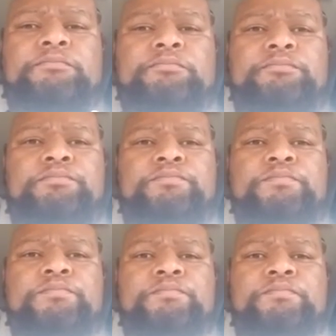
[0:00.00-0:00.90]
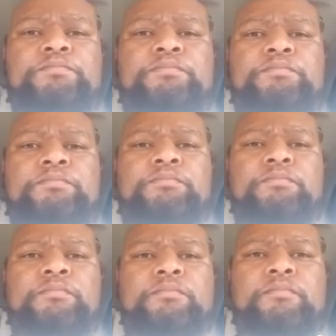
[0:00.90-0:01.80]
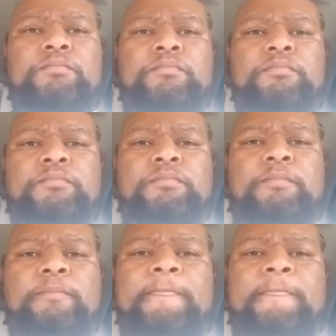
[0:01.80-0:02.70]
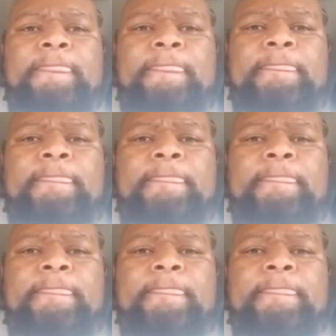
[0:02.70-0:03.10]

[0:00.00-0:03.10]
This person isn't speaking.